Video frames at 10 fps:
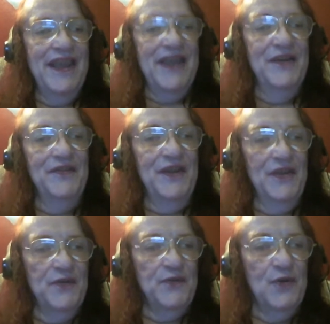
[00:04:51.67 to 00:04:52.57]
And the
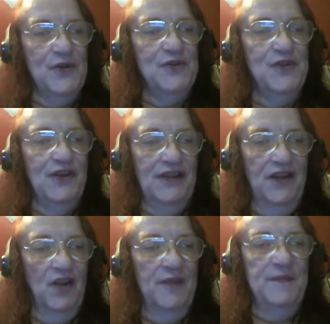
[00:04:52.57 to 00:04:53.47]
other 4 could
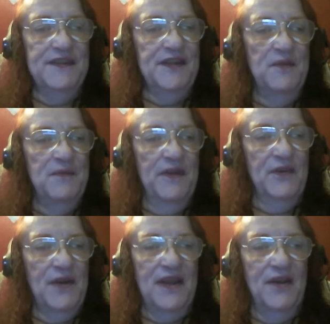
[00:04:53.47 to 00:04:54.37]
clearly be seen by the
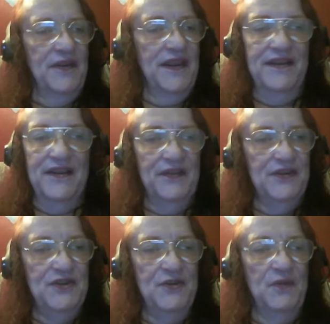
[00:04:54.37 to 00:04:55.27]
crowd. They had
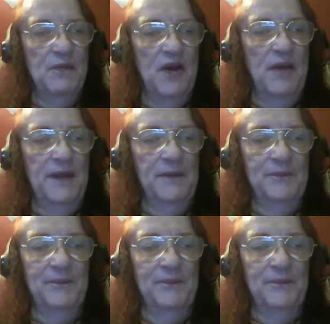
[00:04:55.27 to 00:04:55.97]
nothing to do with the bombing.